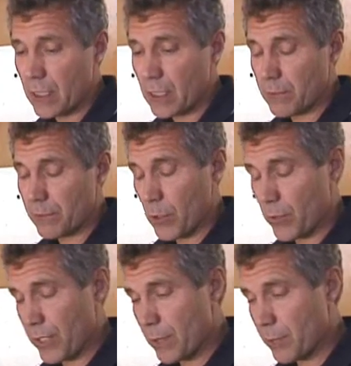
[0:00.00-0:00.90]

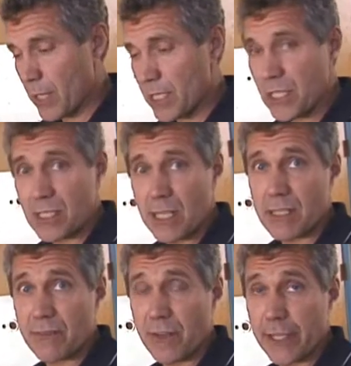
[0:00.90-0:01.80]
both in process
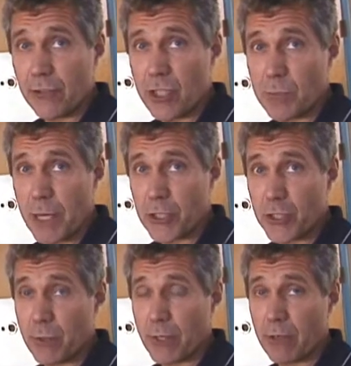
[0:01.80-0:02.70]
and as a final
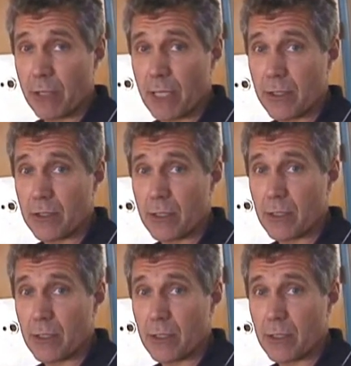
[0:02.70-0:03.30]
inspection. We are allowed